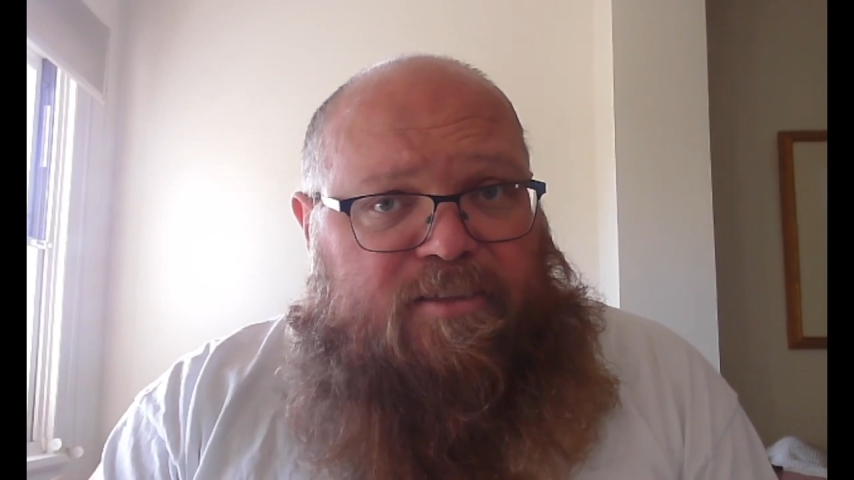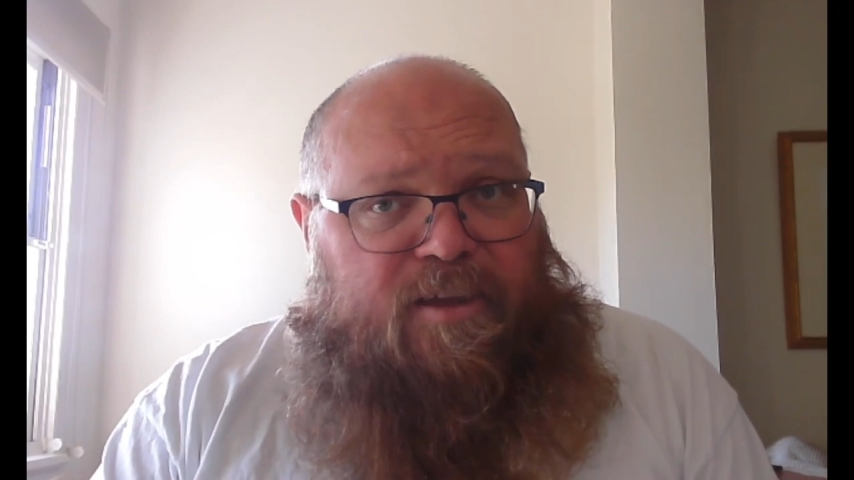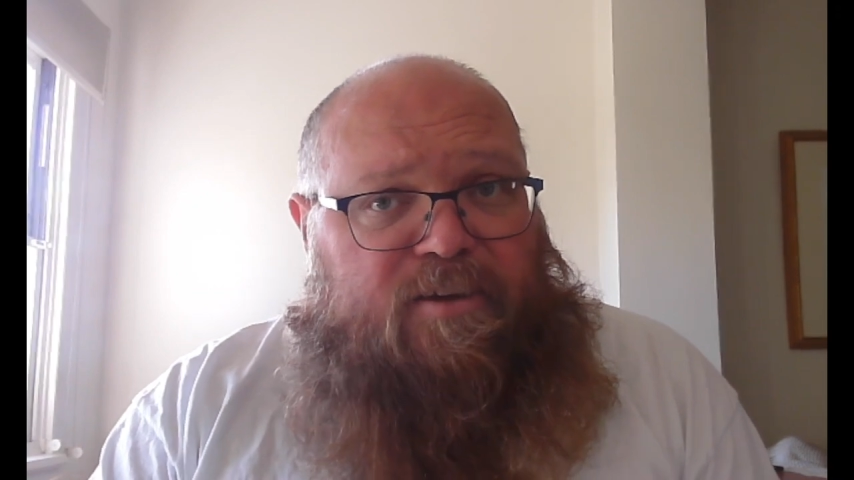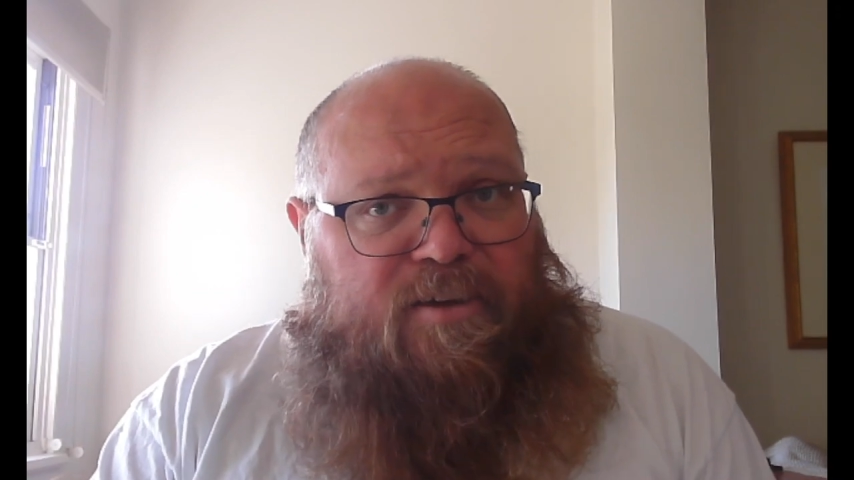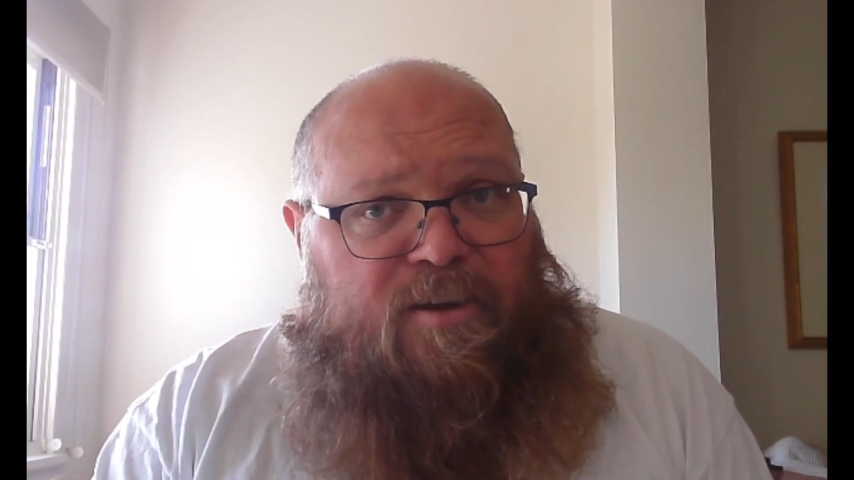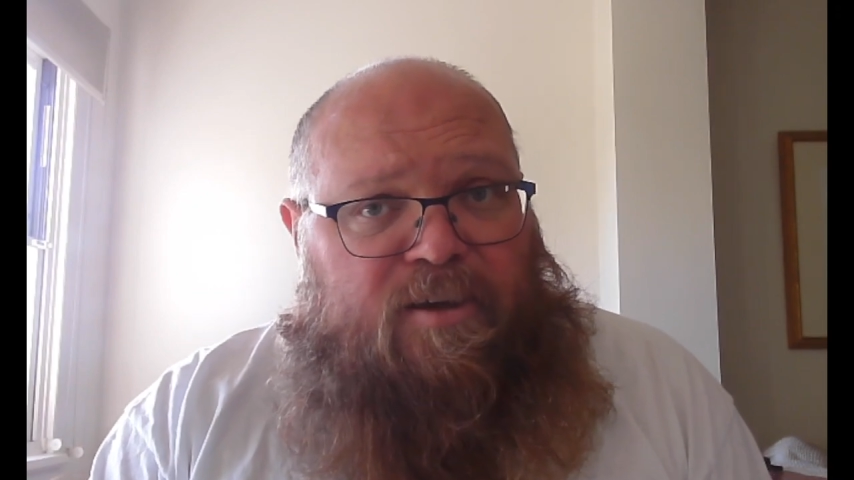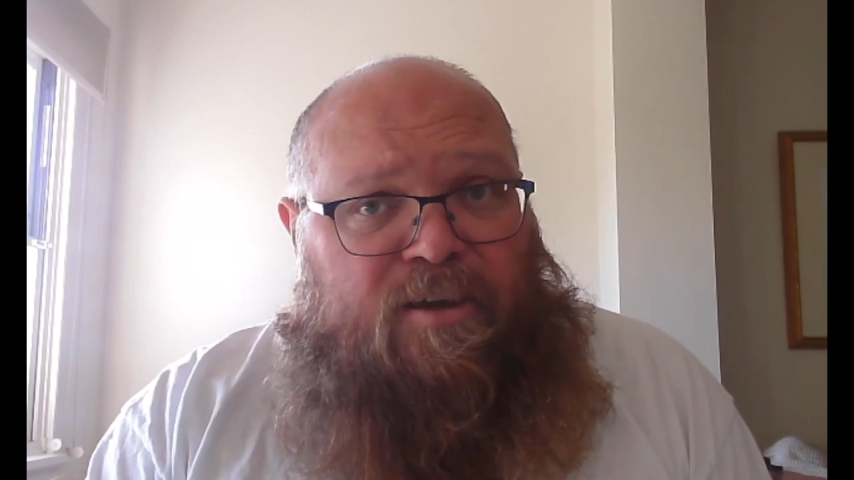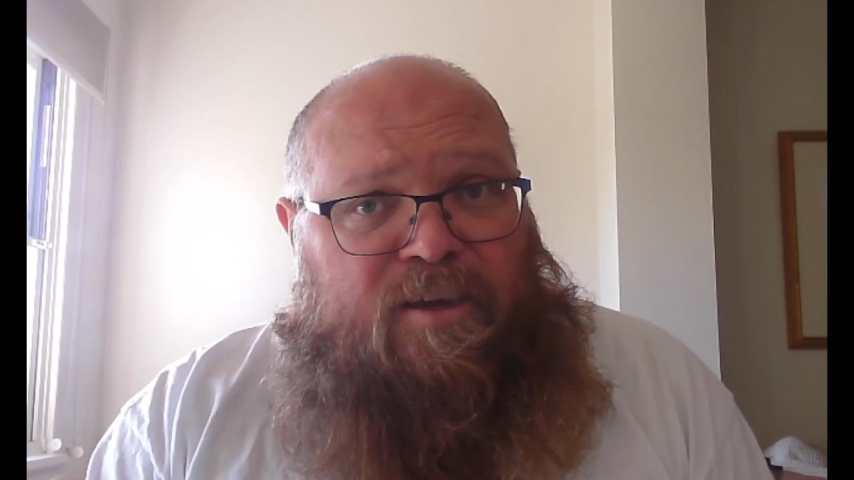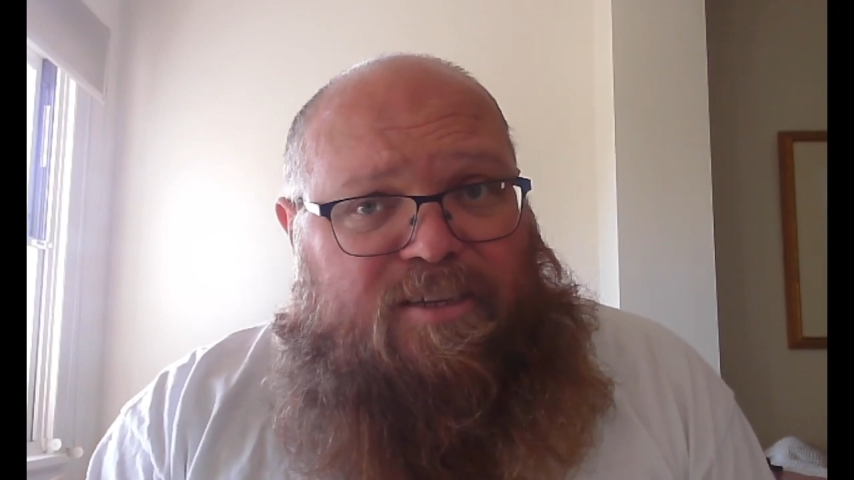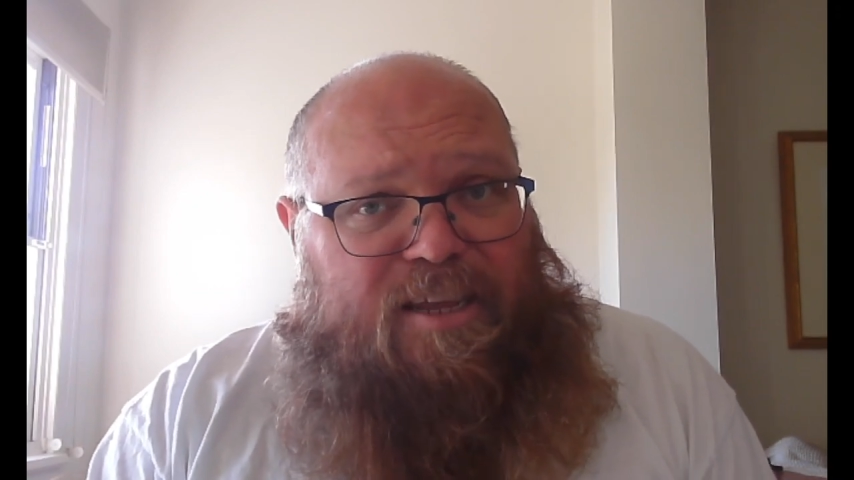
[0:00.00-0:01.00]
that can
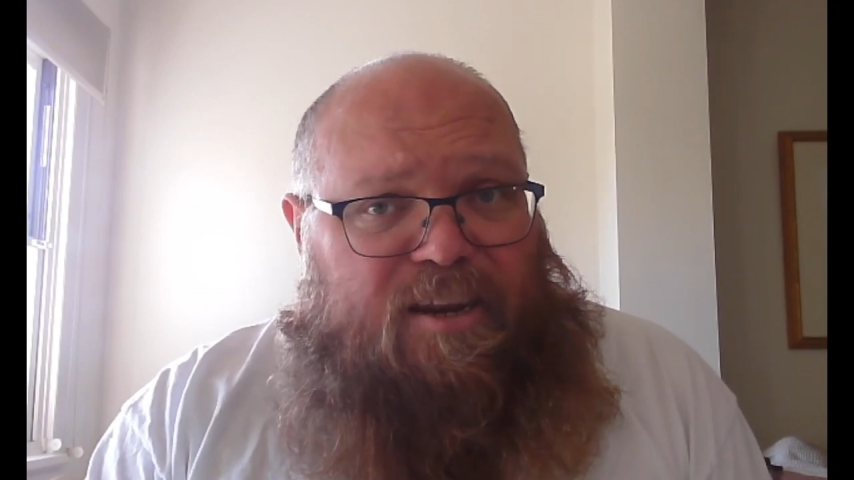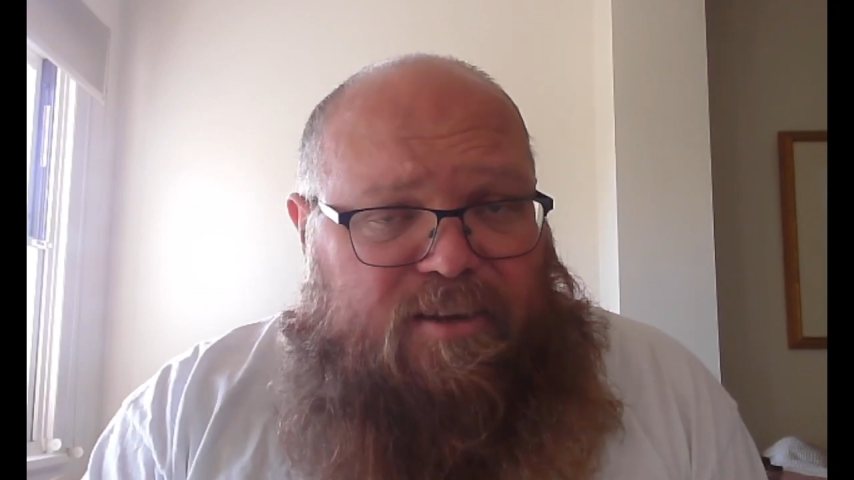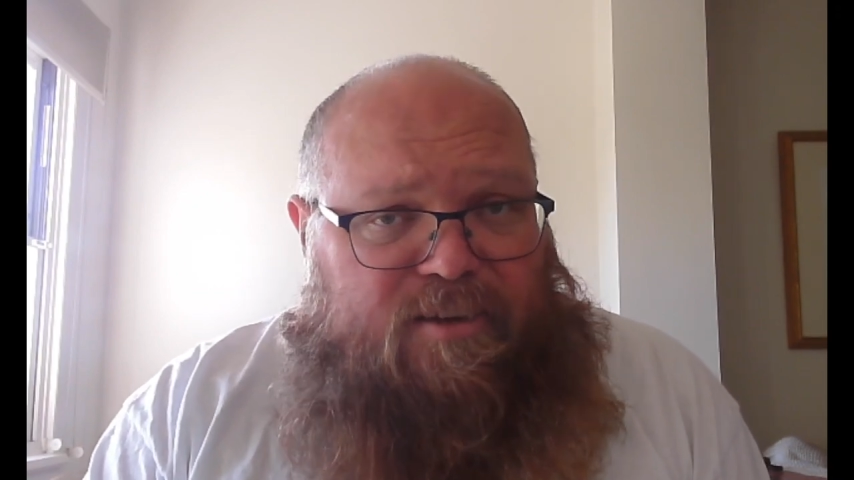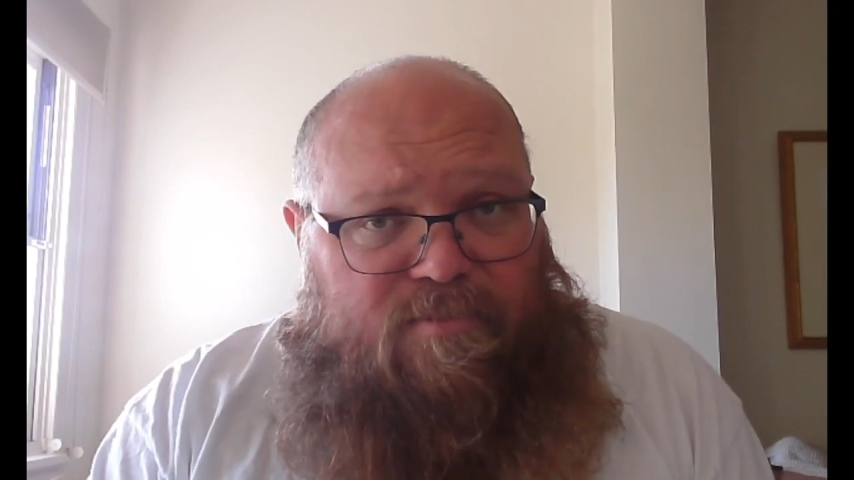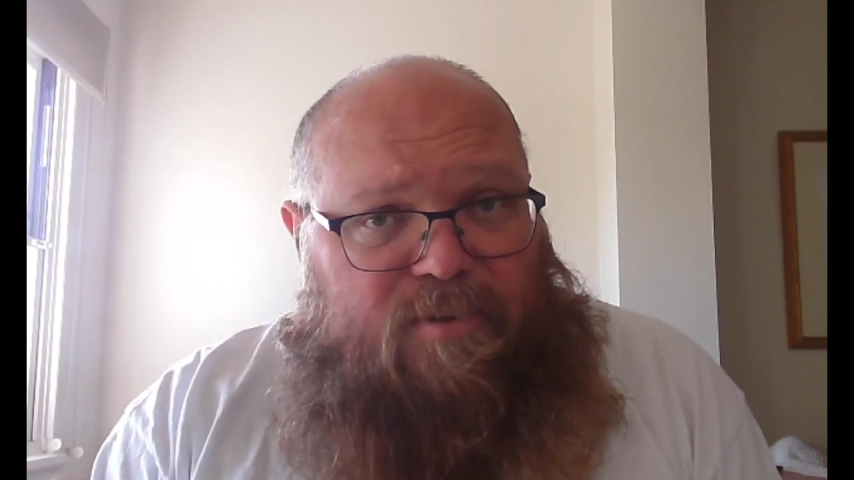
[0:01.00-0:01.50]
send